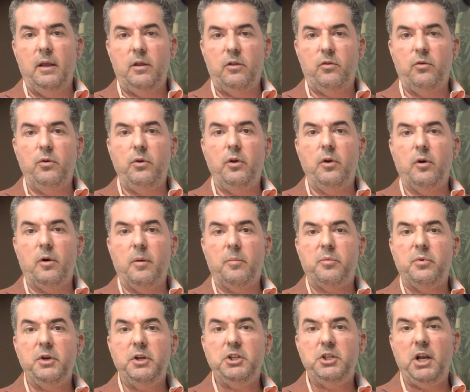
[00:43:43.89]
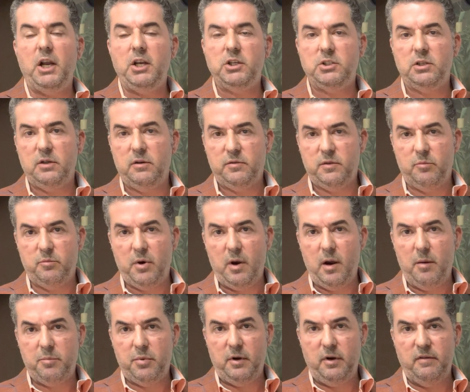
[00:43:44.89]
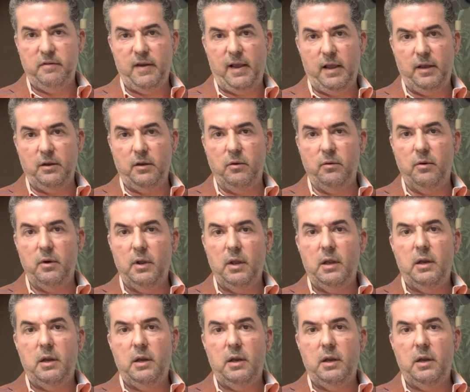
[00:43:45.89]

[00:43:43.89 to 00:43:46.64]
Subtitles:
through your appreciation of the property value,